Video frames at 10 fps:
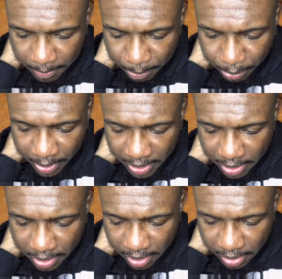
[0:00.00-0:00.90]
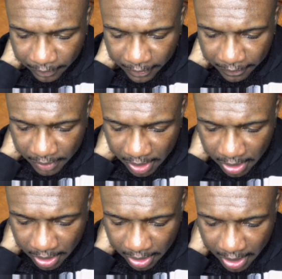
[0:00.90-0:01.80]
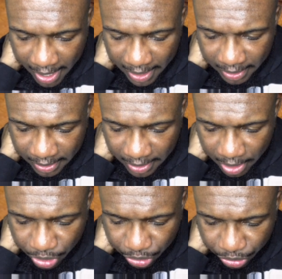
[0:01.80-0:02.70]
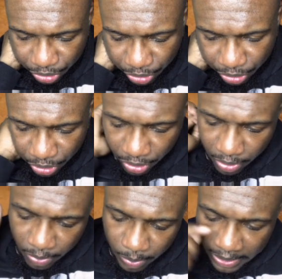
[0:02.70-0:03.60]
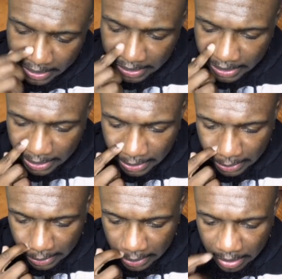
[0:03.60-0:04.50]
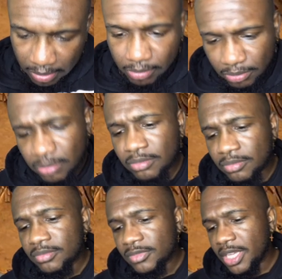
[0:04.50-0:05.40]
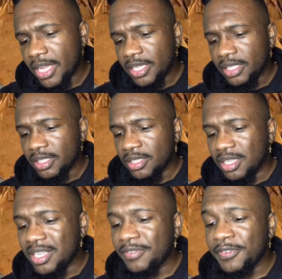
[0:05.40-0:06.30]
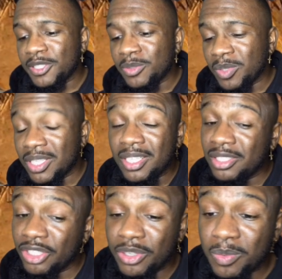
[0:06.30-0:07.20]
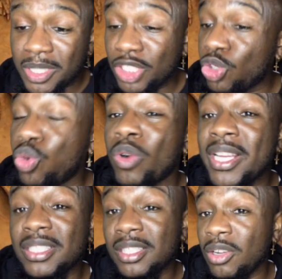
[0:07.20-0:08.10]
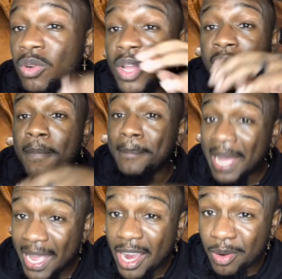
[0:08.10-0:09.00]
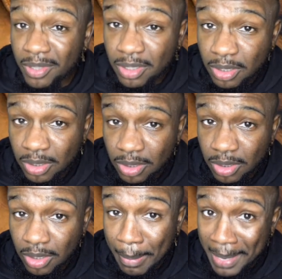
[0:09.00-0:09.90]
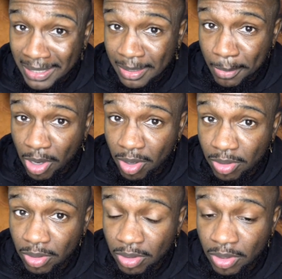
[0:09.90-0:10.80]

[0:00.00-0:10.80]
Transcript: Prince, 15. And Alexander with 16. Okay. 151-131 is crazy, though. My era of basketball,